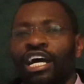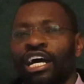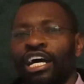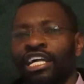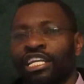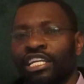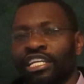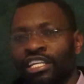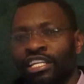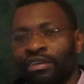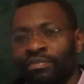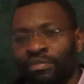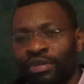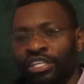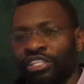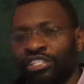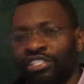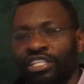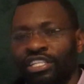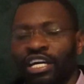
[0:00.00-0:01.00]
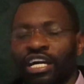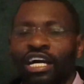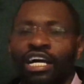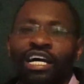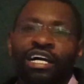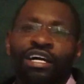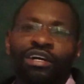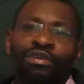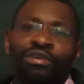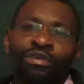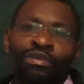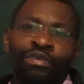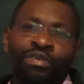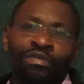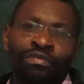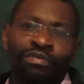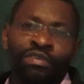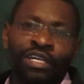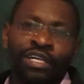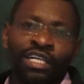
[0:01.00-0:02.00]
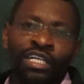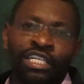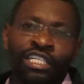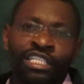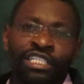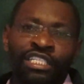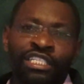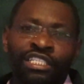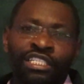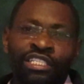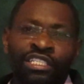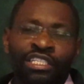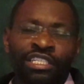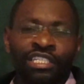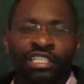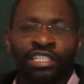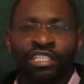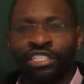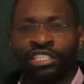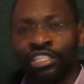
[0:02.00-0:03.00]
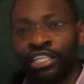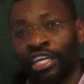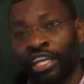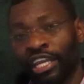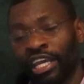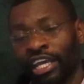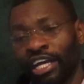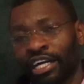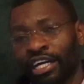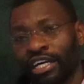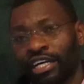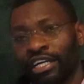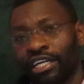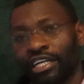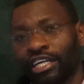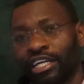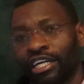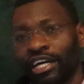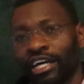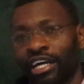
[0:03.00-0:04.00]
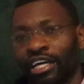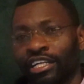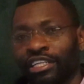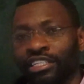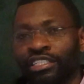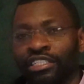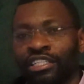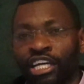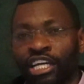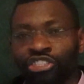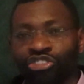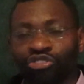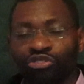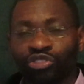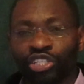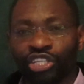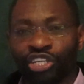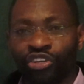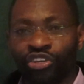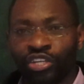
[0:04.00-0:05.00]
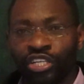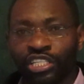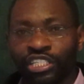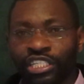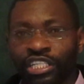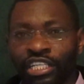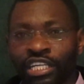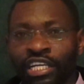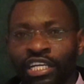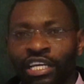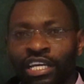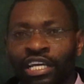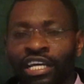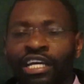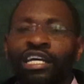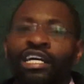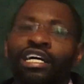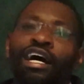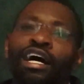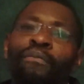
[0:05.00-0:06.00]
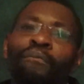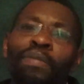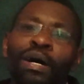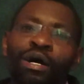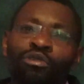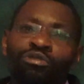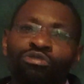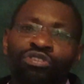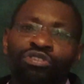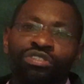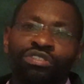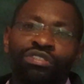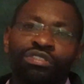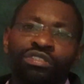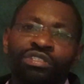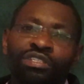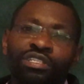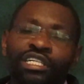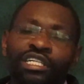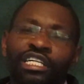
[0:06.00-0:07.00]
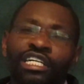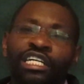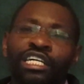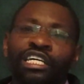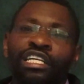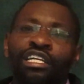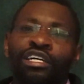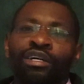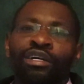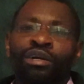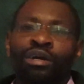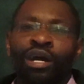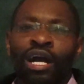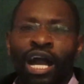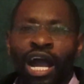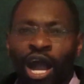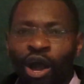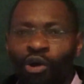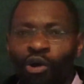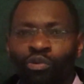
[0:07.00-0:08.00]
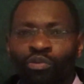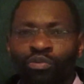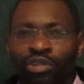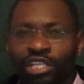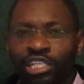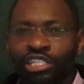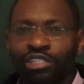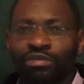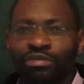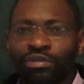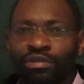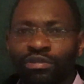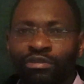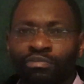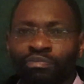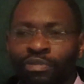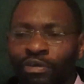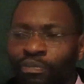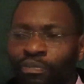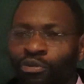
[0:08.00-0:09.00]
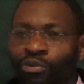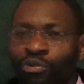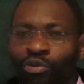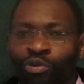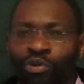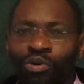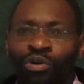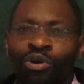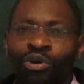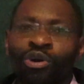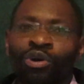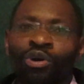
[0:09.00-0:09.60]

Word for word: and the Minister of uh, in Interior and National Security about uh, how these people